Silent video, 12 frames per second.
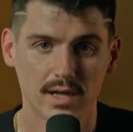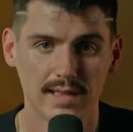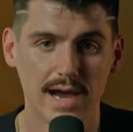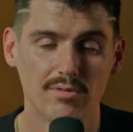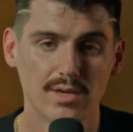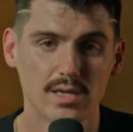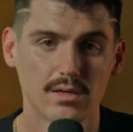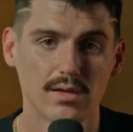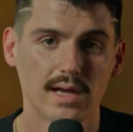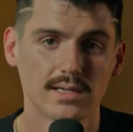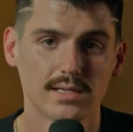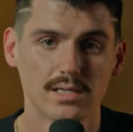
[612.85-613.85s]
that week you
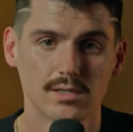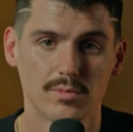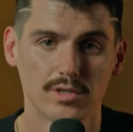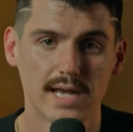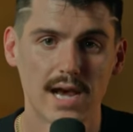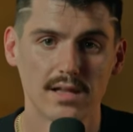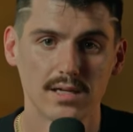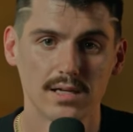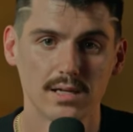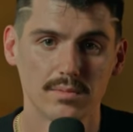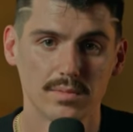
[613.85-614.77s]
got to see his mortality,